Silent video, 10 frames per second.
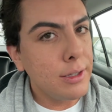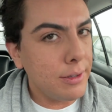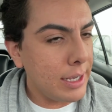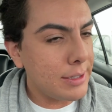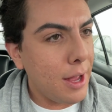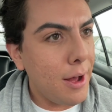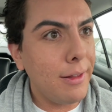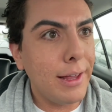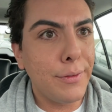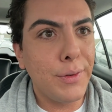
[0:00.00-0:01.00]

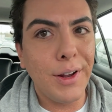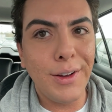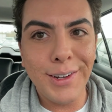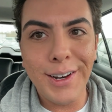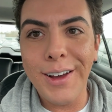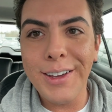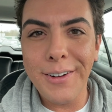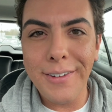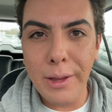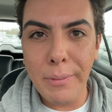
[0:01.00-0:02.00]
if you know, you know, you
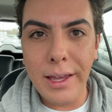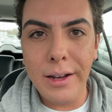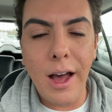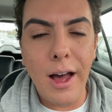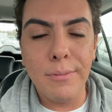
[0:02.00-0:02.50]
know what I mean?